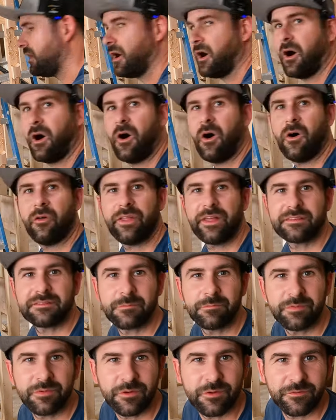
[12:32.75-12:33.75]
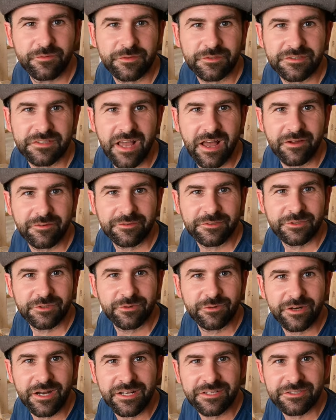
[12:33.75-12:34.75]
Oh, that's a beautiful sound. You
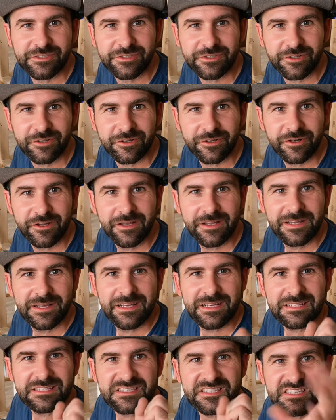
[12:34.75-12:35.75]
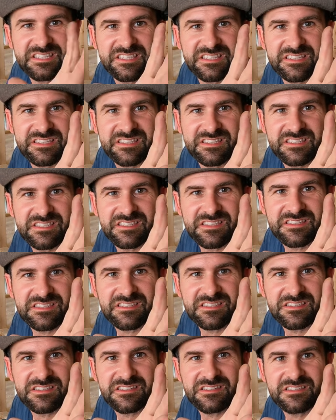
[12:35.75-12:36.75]
know what I just heard?
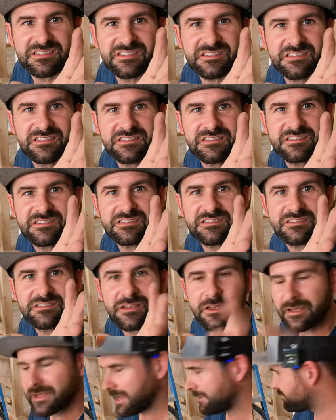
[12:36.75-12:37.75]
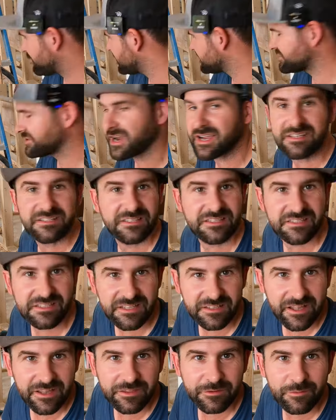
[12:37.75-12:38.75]
I pressurized this
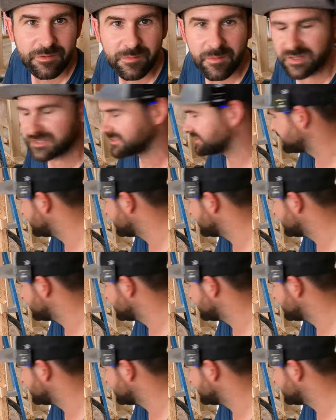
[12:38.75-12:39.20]
thing like three months